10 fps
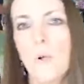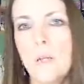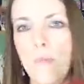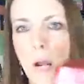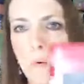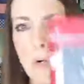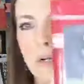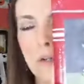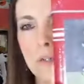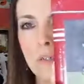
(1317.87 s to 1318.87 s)
one of
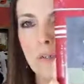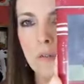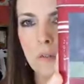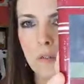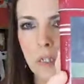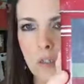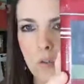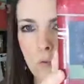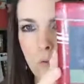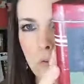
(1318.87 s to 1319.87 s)
our
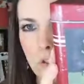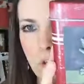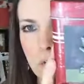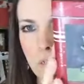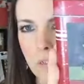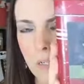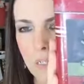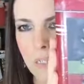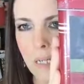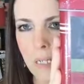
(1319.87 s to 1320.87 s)
distressed
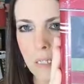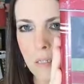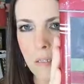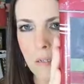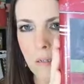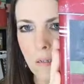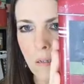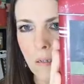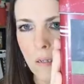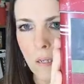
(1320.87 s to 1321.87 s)
tins.
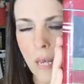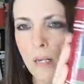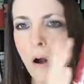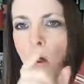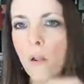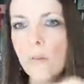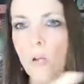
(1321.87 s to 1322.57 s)
And all